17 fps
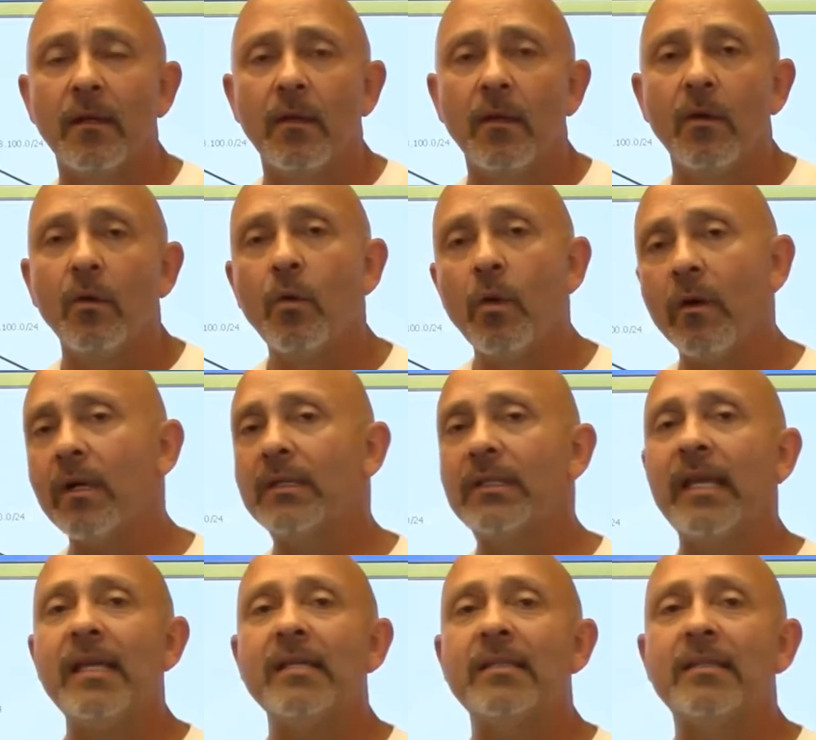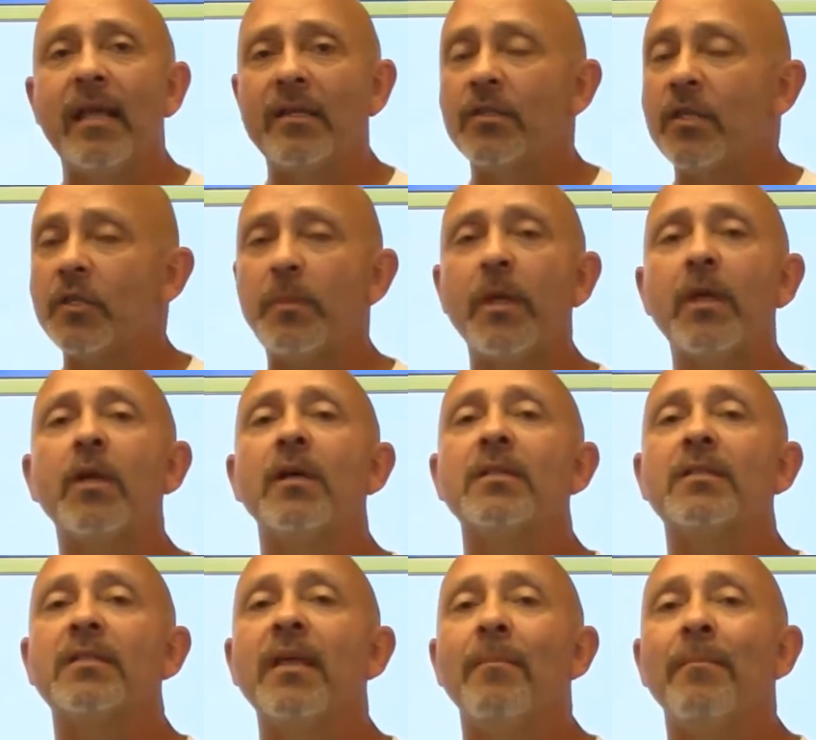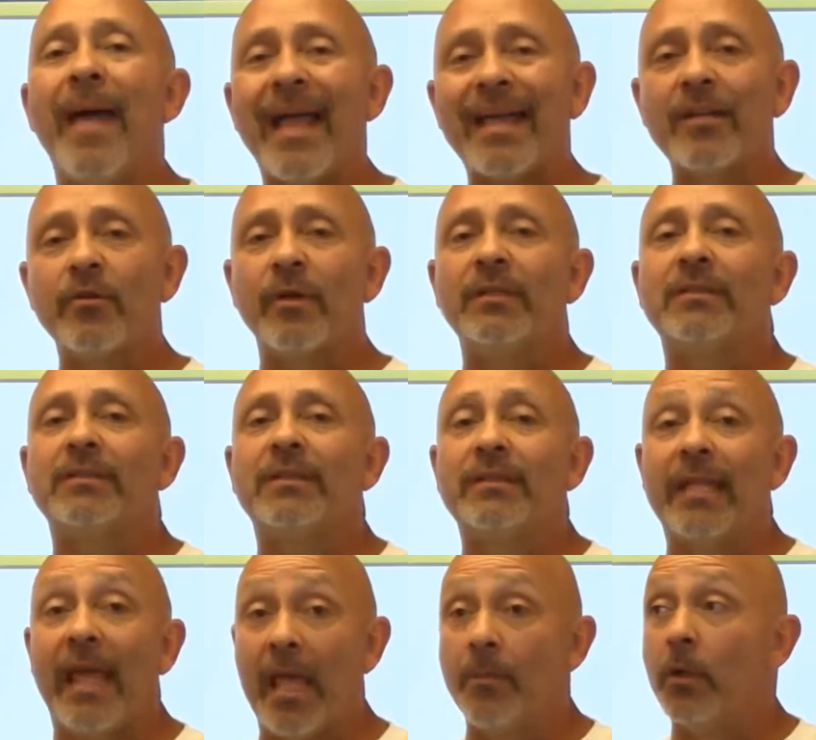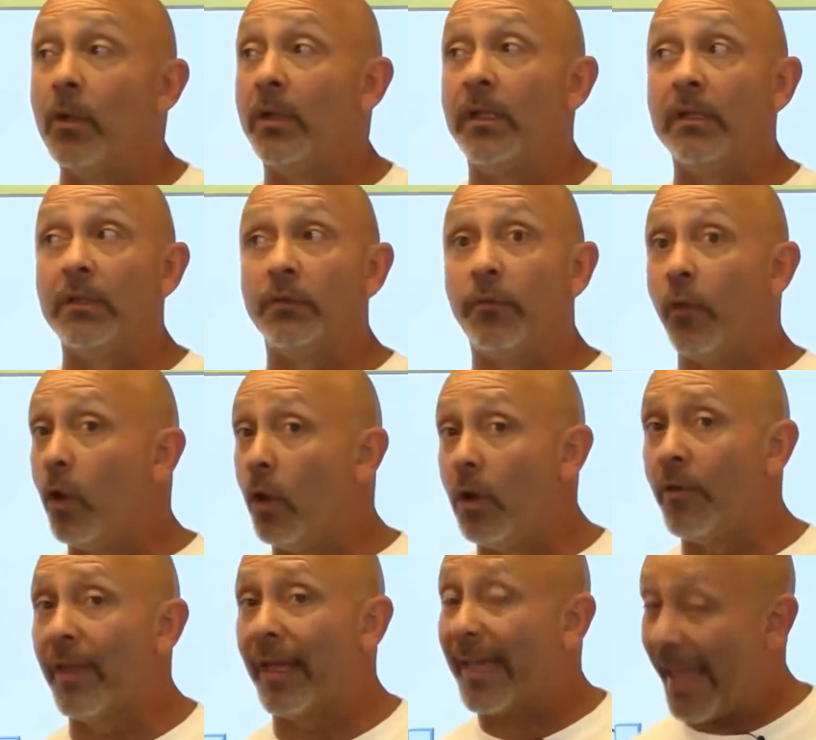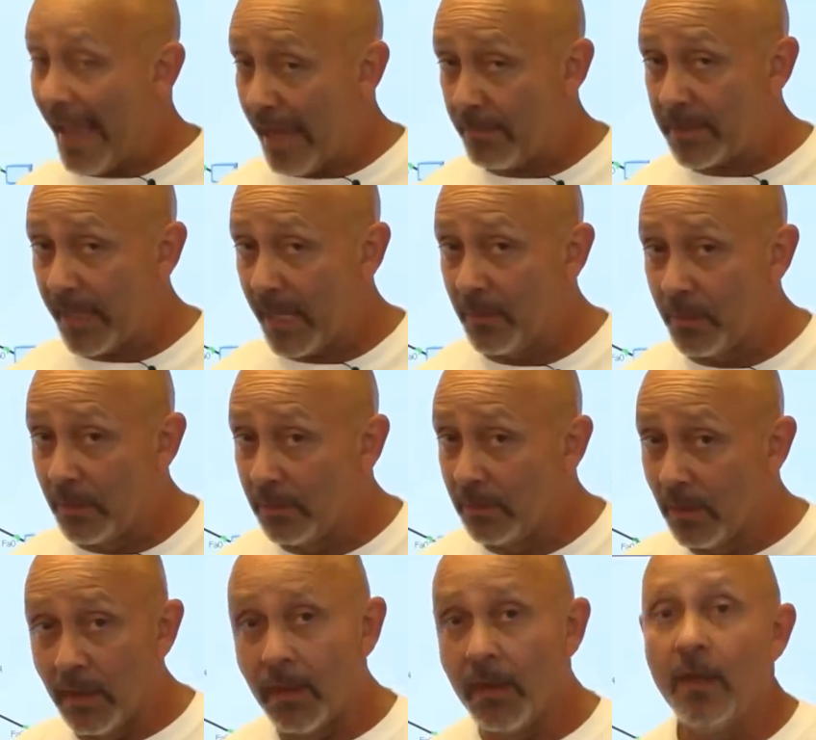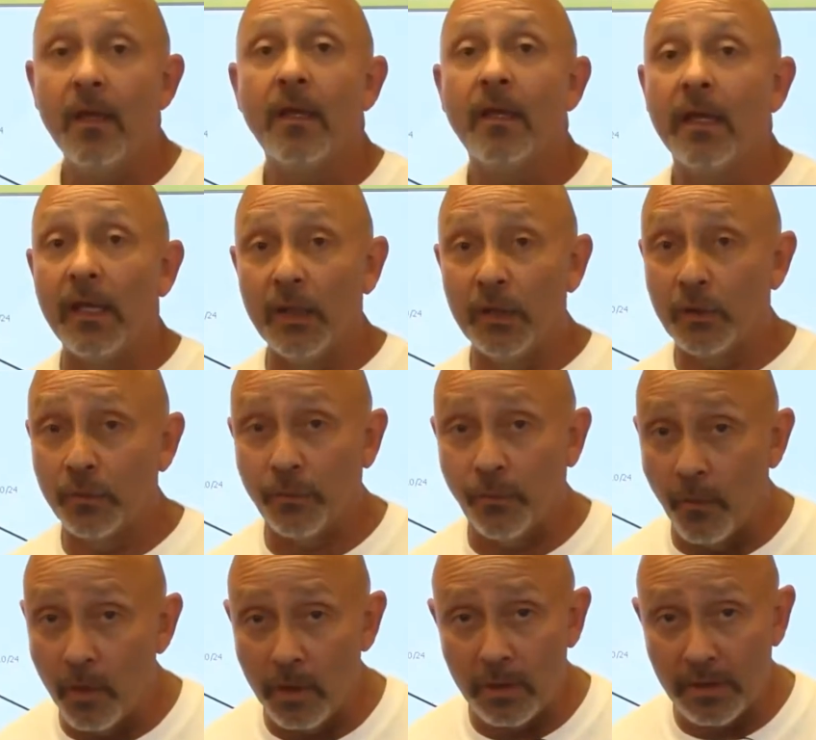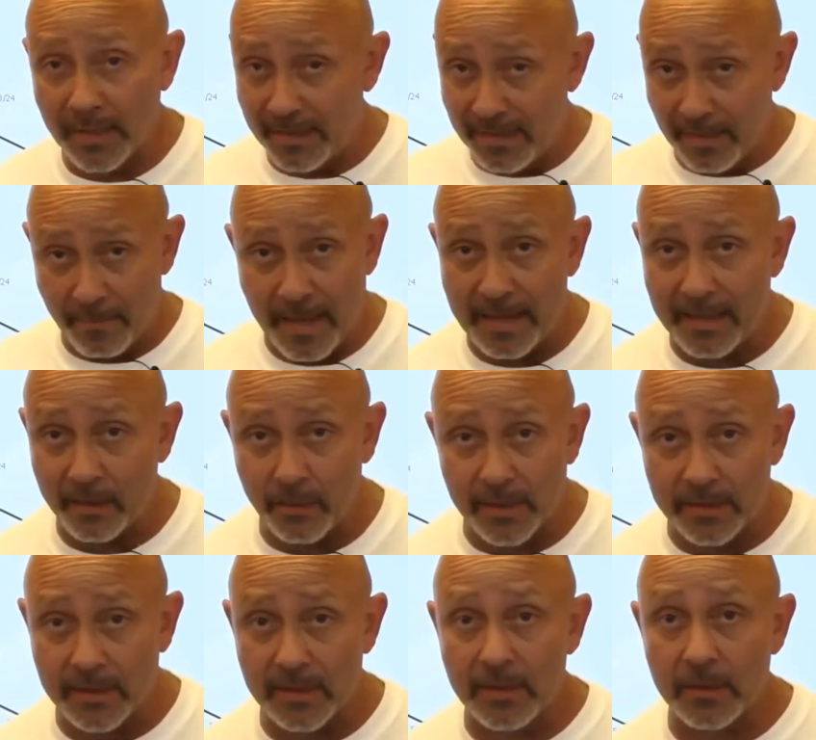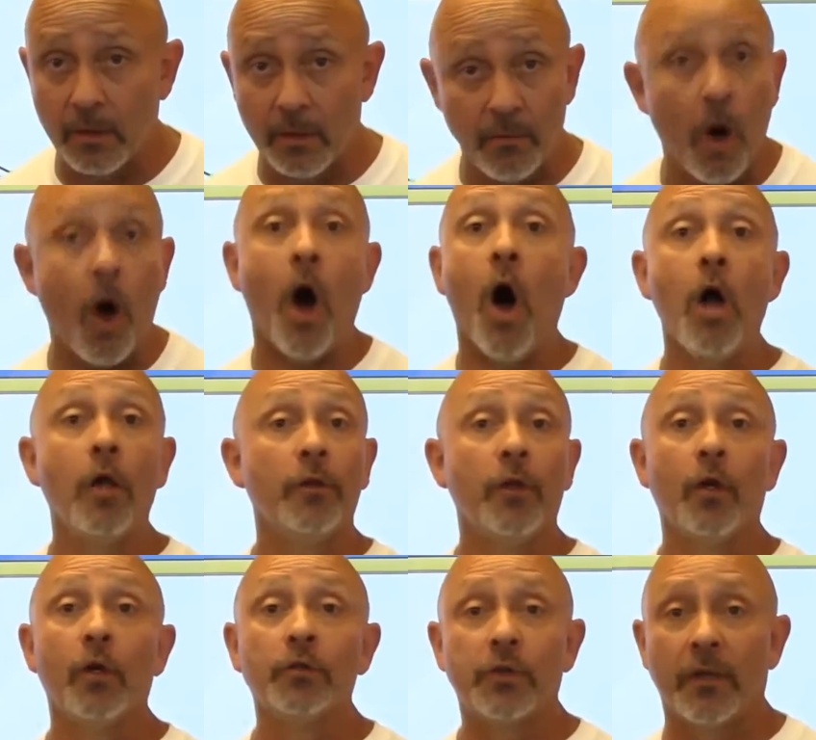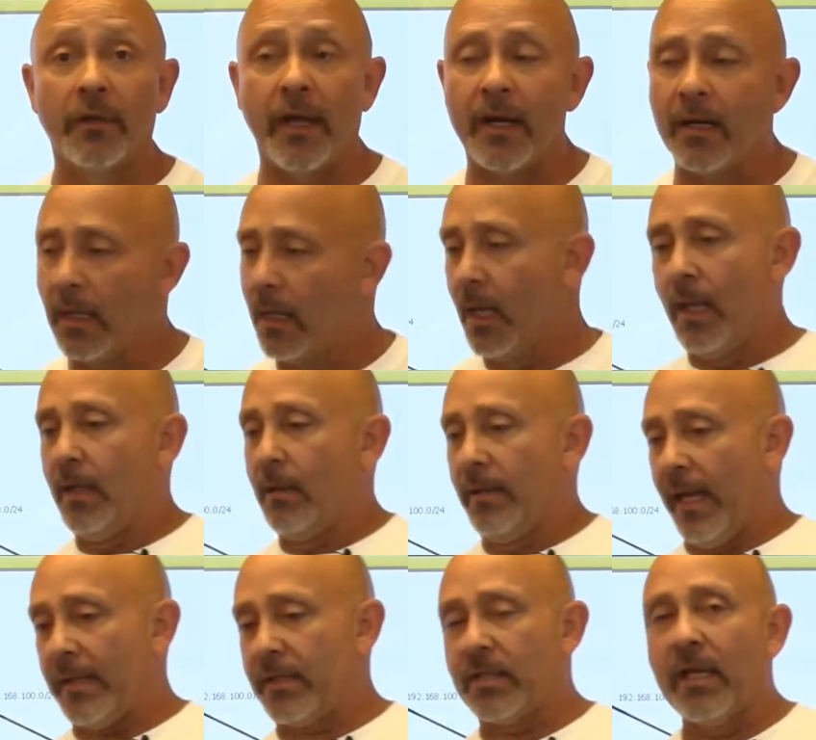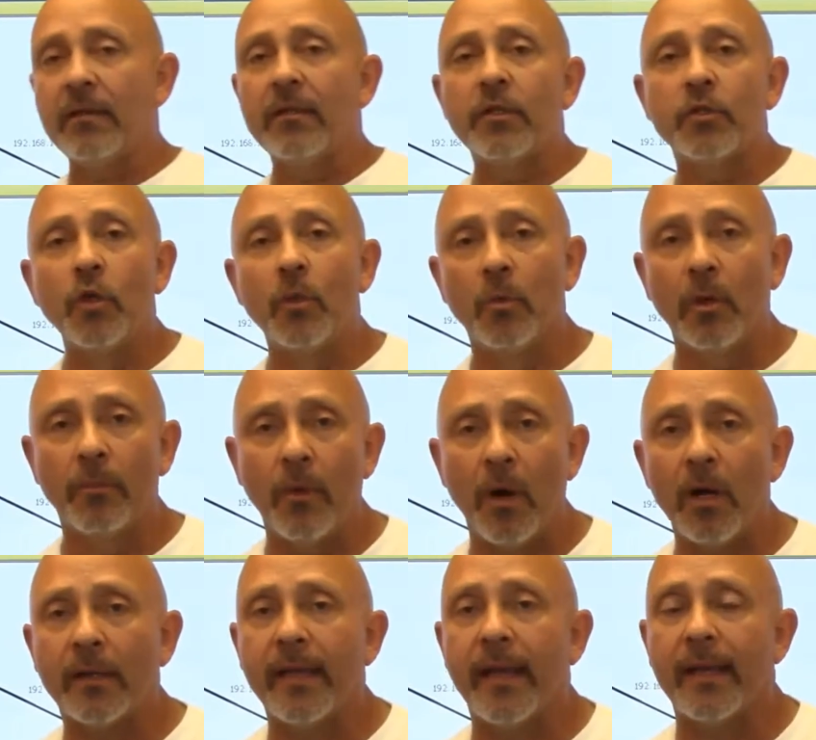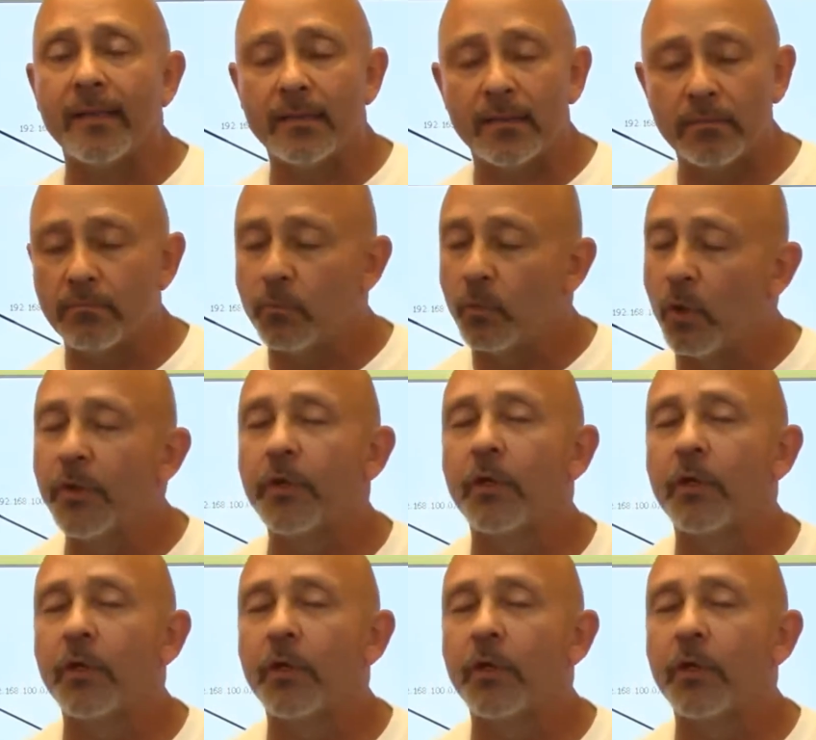Word things that just because the MAC address table is full, the CAM table is full, and the MAC addresses of all nodes are there, that's it, there's no more broadcast. Well, you're